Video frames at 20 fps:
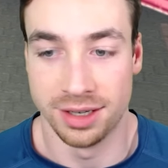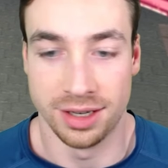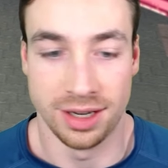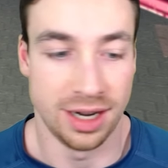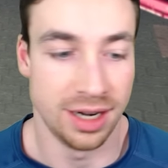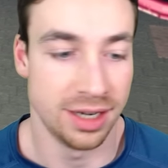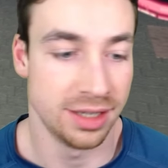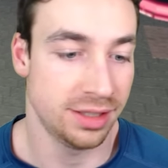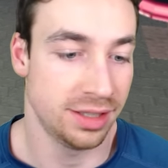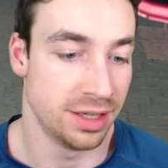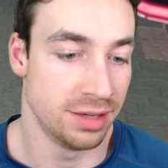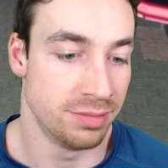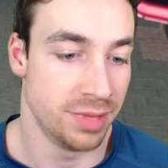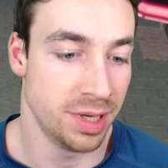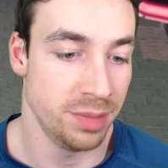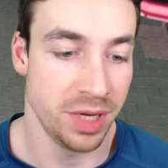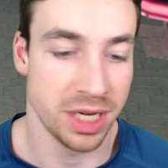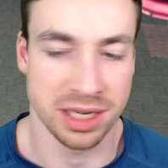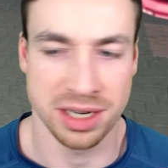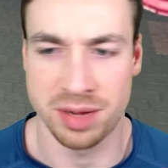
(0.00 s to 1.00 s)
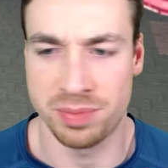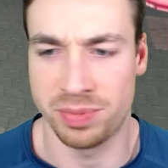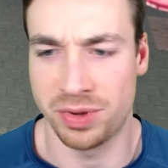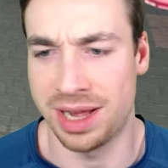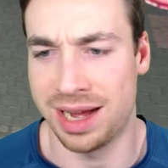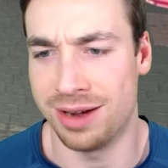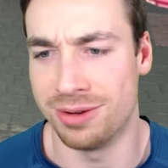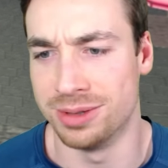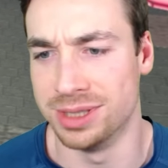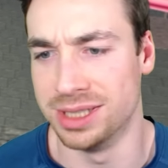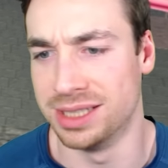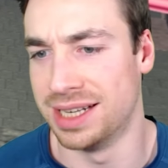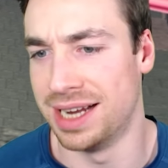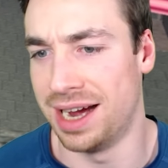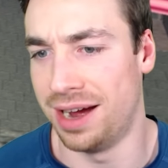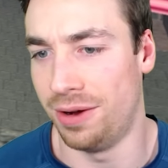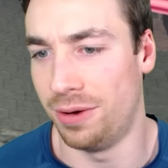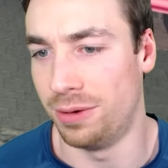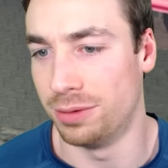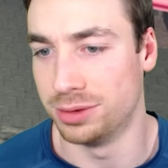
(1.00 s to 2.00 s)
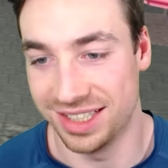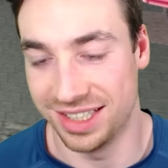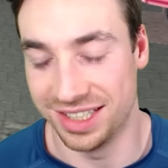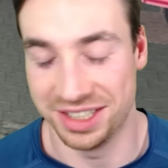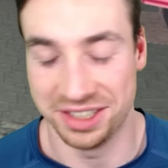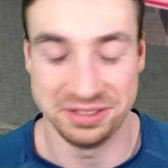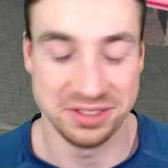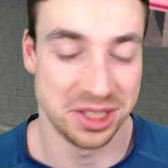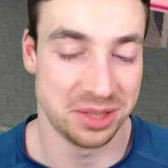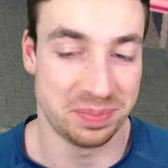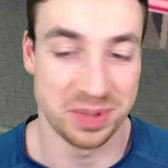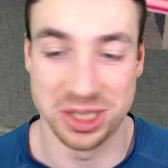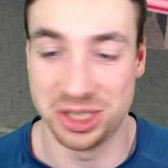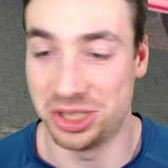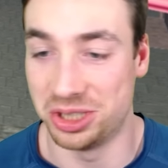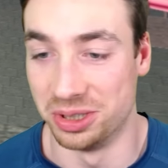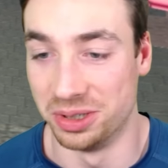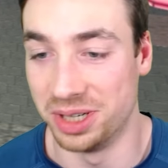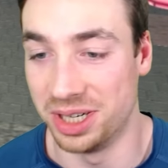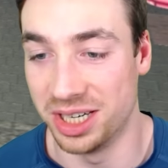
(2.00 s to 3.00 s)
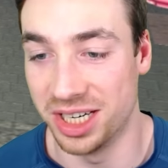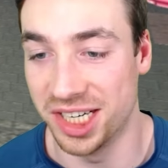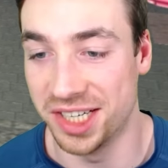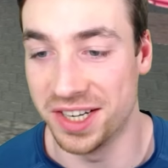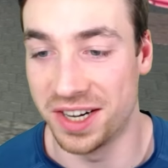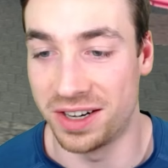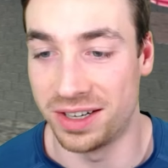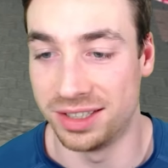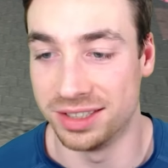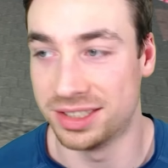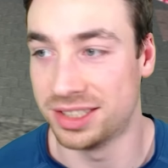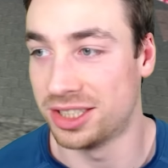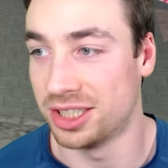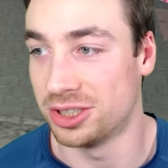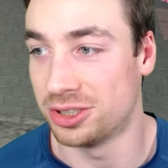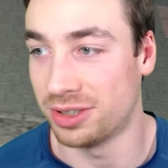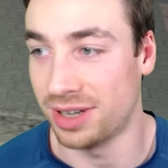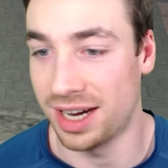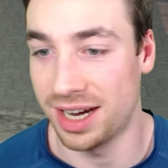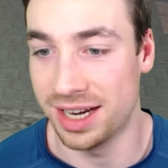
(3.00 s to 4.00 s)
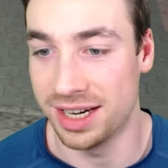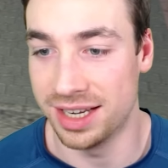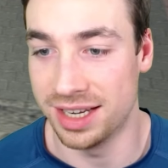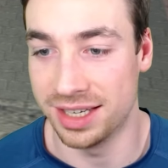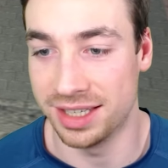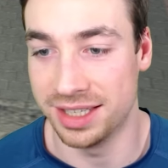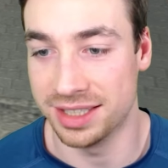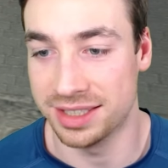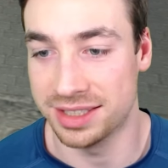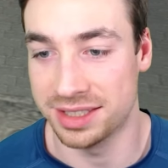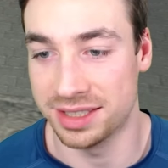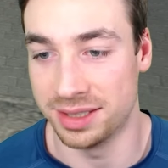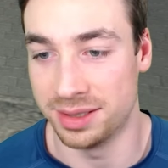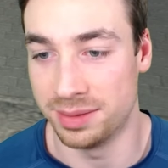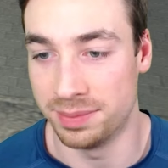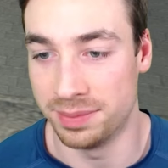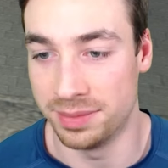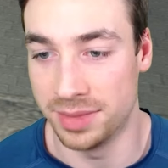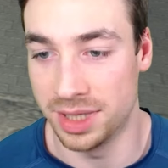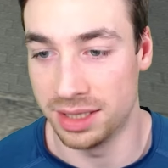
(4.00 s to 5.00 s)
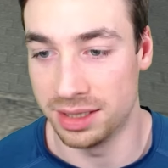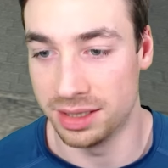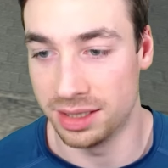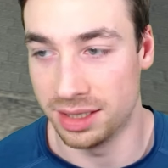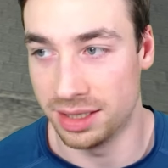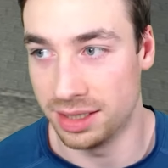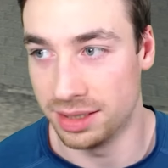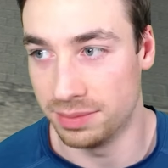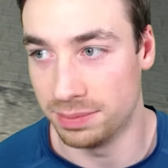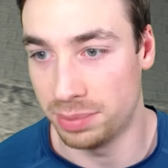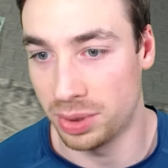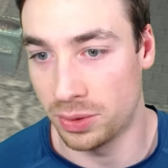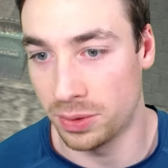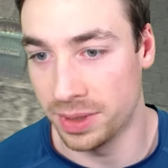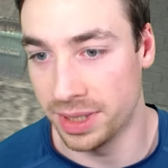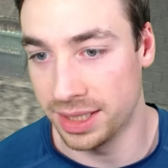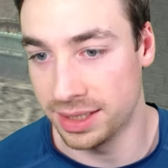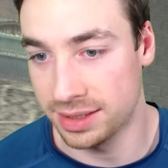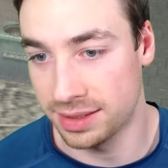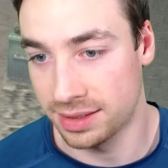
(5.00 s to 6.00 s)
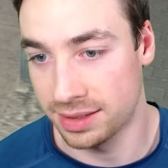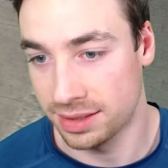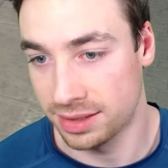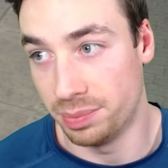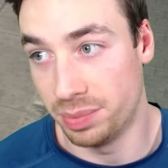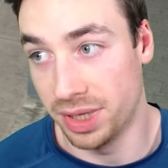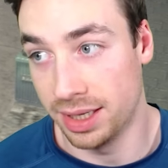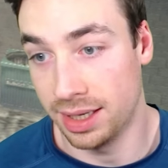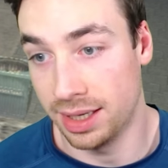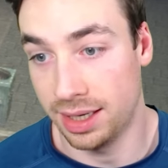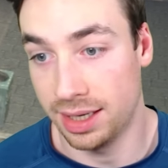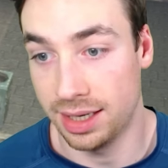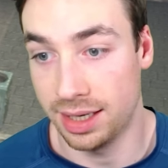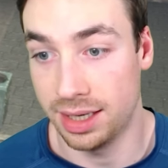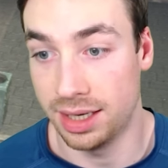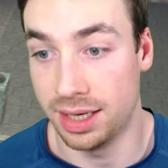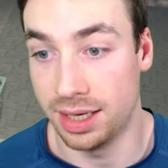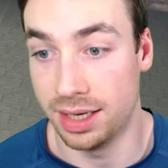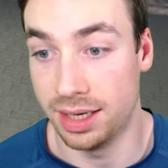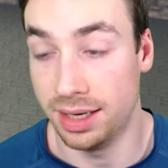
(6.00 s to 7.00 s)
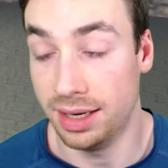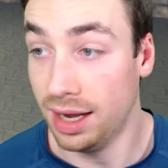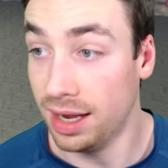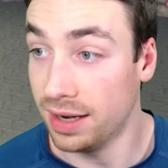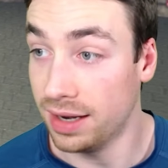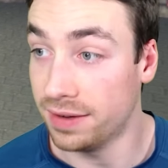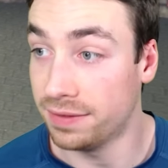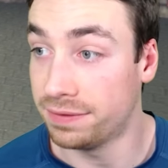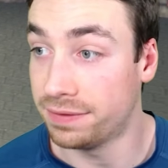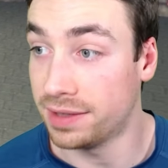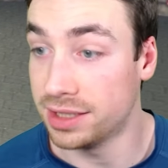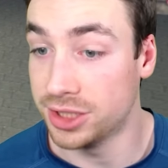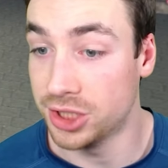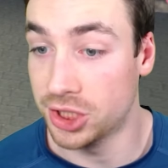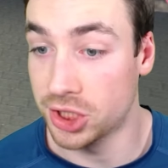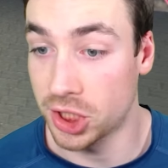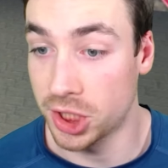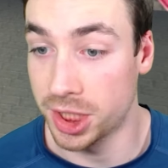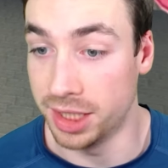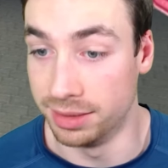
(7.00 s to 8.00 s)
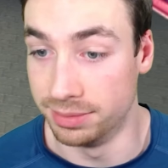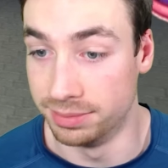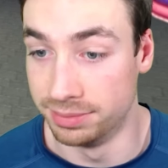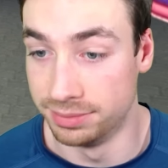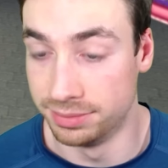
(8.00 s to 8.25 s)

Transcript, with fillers: honestly, it might be a couple hours now. And I've just been shooting adults to try to get some points. And uh, not a fun journey.